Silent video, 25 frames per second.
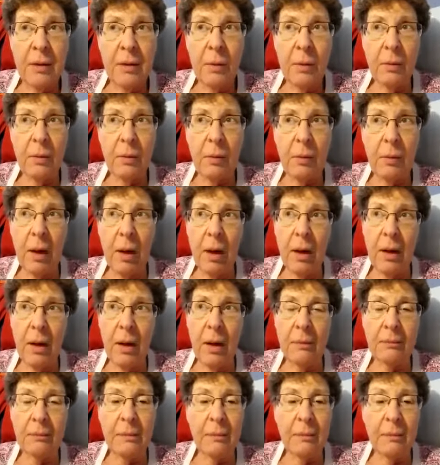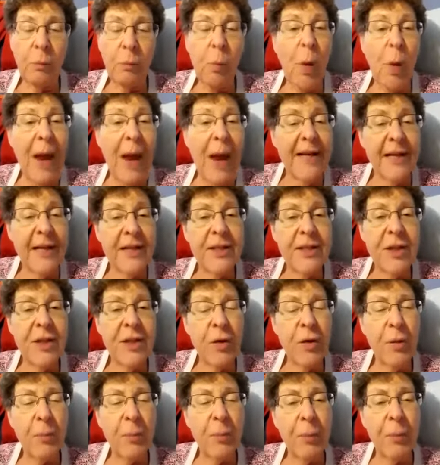um, wait until
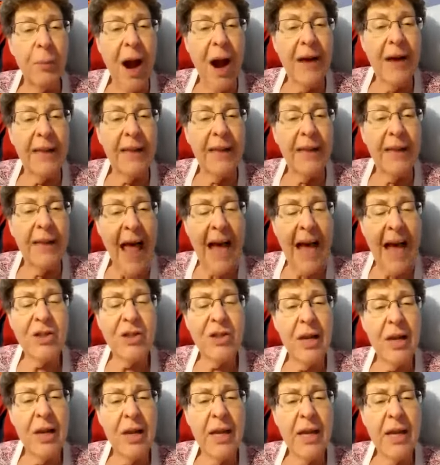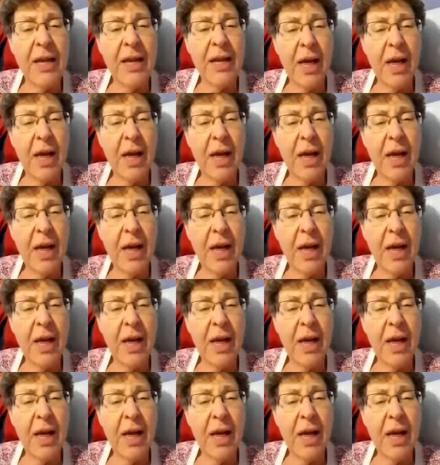the product actually comes